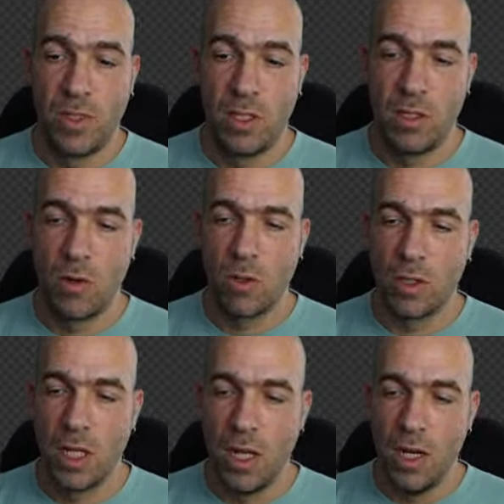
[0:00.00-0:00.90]
just so
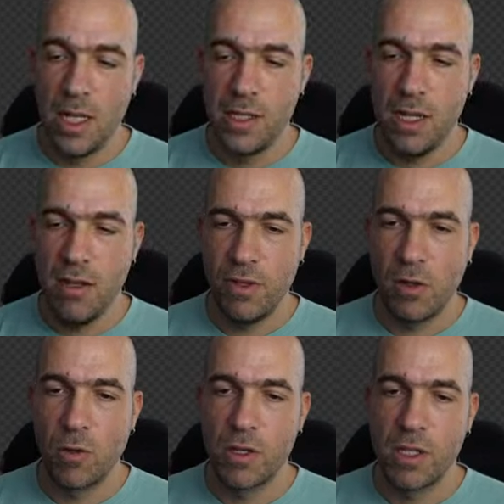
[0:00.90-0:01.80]
good. Let's see if
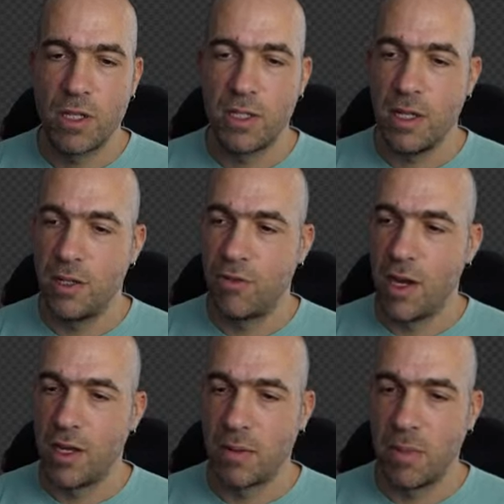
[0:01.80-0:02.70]
the course is in
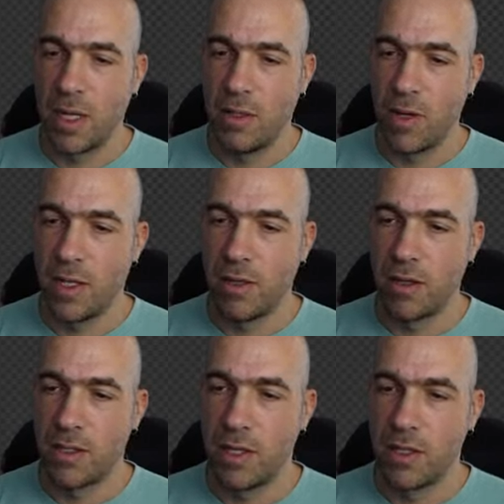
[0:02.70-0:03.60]
trending, by the way, in
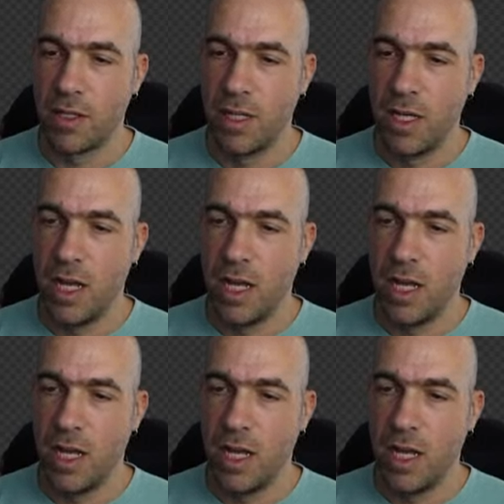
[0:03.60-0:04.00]
ArtStation.